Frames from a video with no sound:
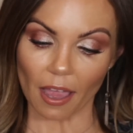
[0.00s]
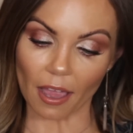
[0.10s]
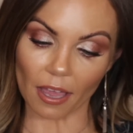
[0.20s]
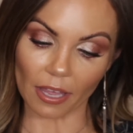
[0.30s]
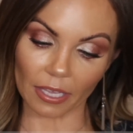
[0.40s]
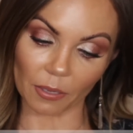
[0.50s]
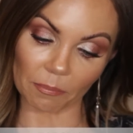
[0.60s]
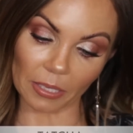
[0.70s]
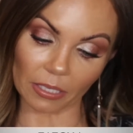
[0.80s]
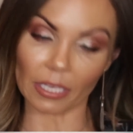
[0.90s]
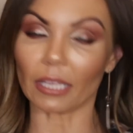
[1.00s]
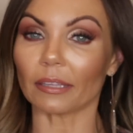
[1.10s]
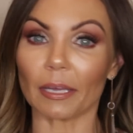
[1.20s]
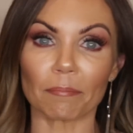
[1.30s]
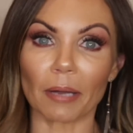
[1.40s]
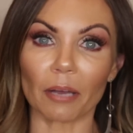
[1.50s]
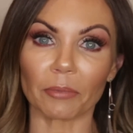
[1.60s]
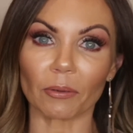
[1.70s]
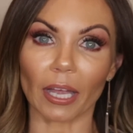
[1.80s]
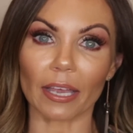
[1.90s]
uh, Camellia Lip
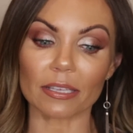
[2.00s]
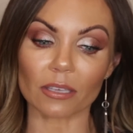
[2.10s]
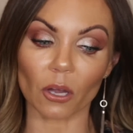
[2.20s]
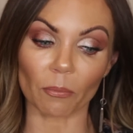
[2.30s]
Balm, you guys.